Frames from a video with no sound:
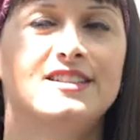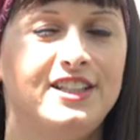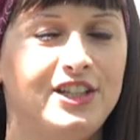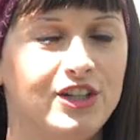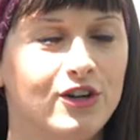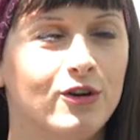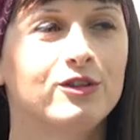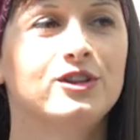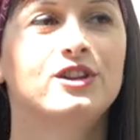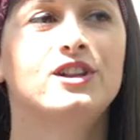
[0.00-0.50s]

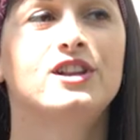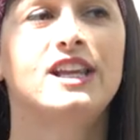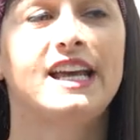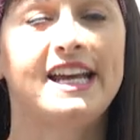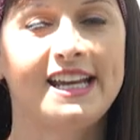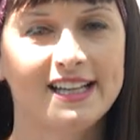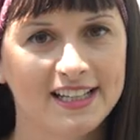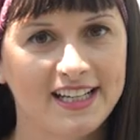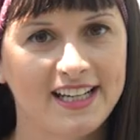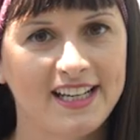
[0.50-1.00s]
You know,
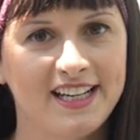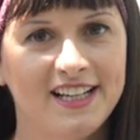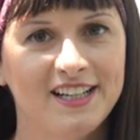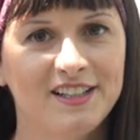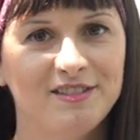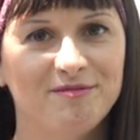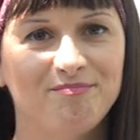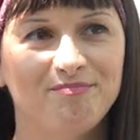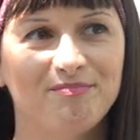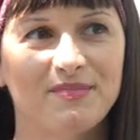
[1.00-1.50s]

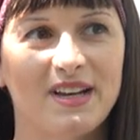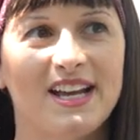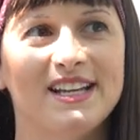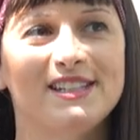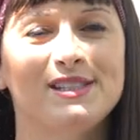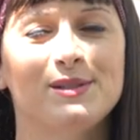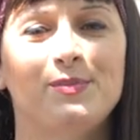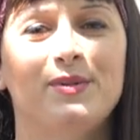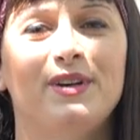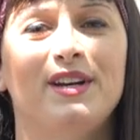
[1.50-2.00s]
lately
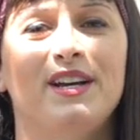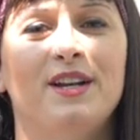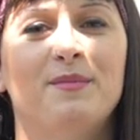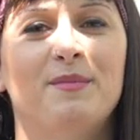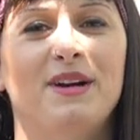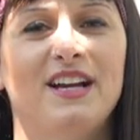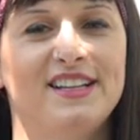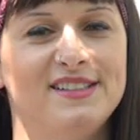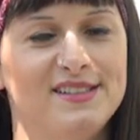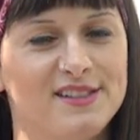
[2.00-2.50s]
it's
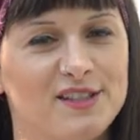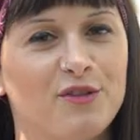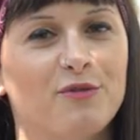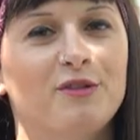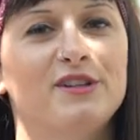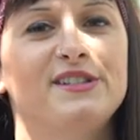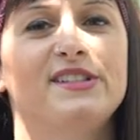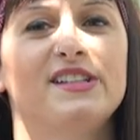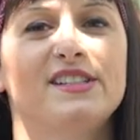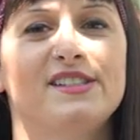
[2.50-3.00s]
been my
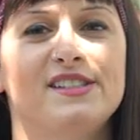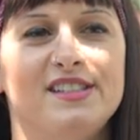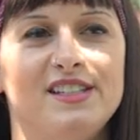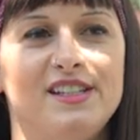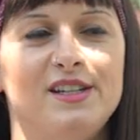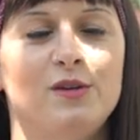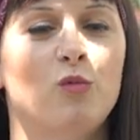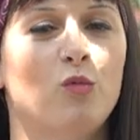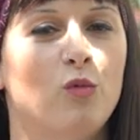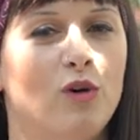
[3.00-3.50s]

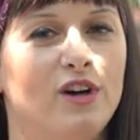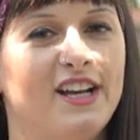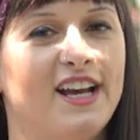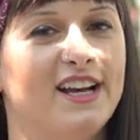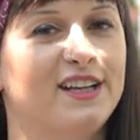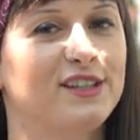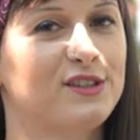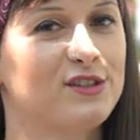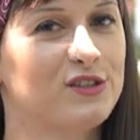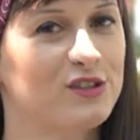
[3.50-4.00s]
Insta360 One
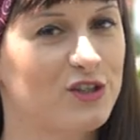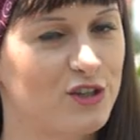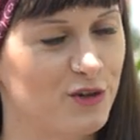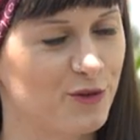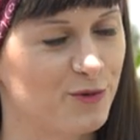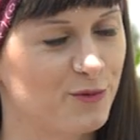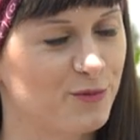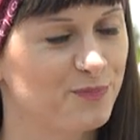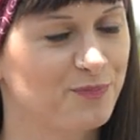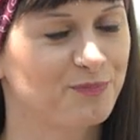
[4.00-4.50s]

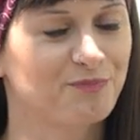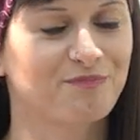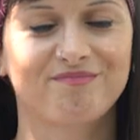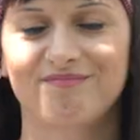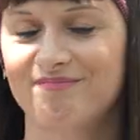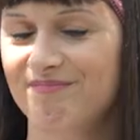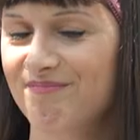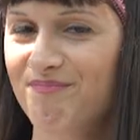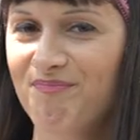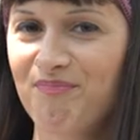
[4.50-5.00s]
X2.
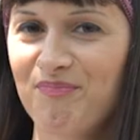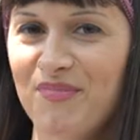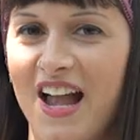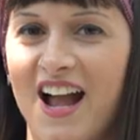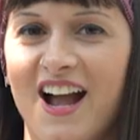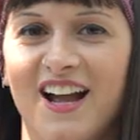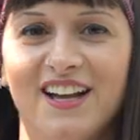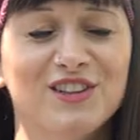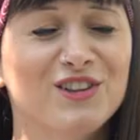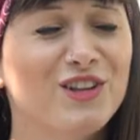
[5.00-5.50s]

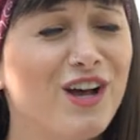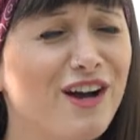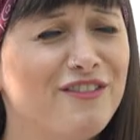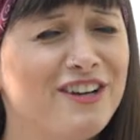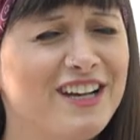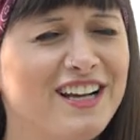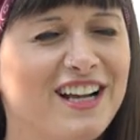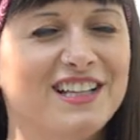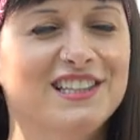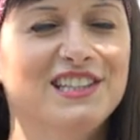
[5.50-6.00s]
I
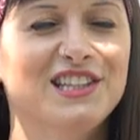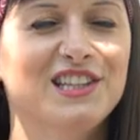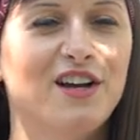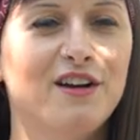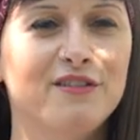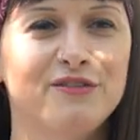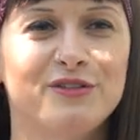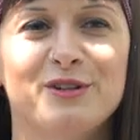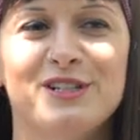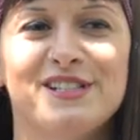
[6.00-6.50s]
love it. I
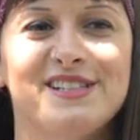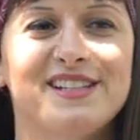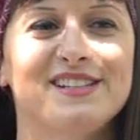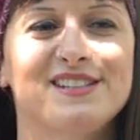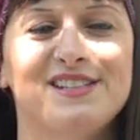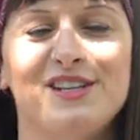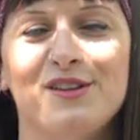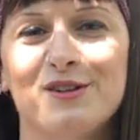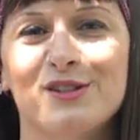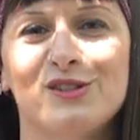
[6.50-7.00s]
love
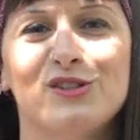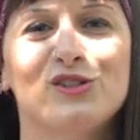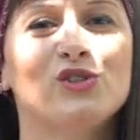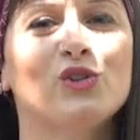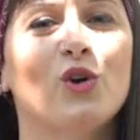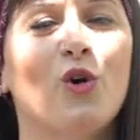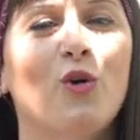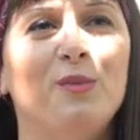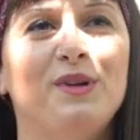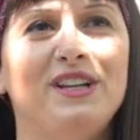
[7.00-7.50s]
360. There's
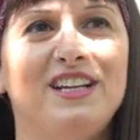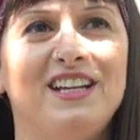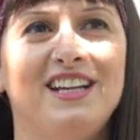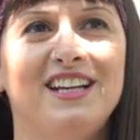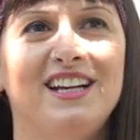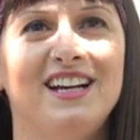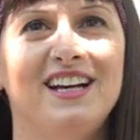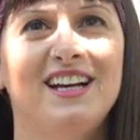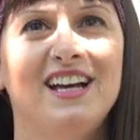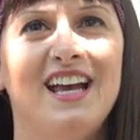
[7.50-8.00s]
so
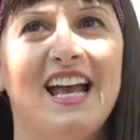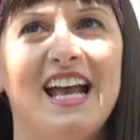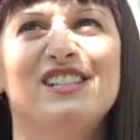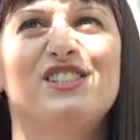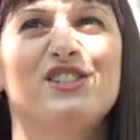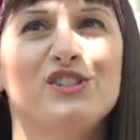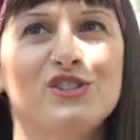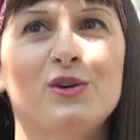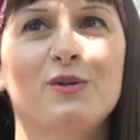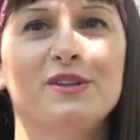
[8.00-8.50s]
many,
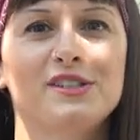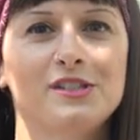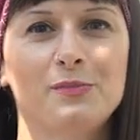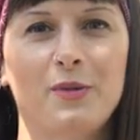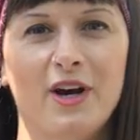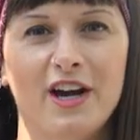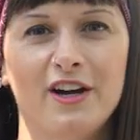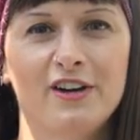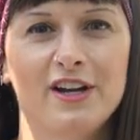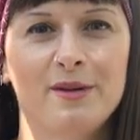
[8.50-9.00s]
it's just so
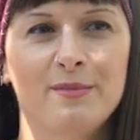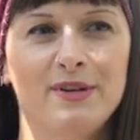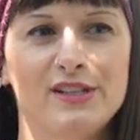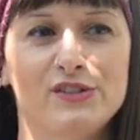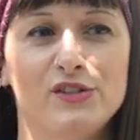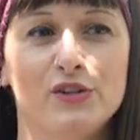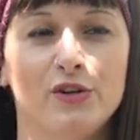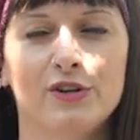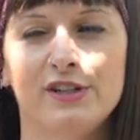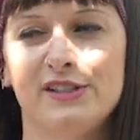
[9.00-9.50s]
inspiring
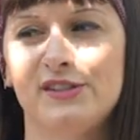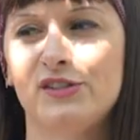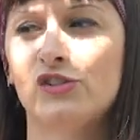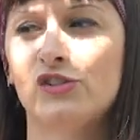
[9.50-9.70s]
because you're already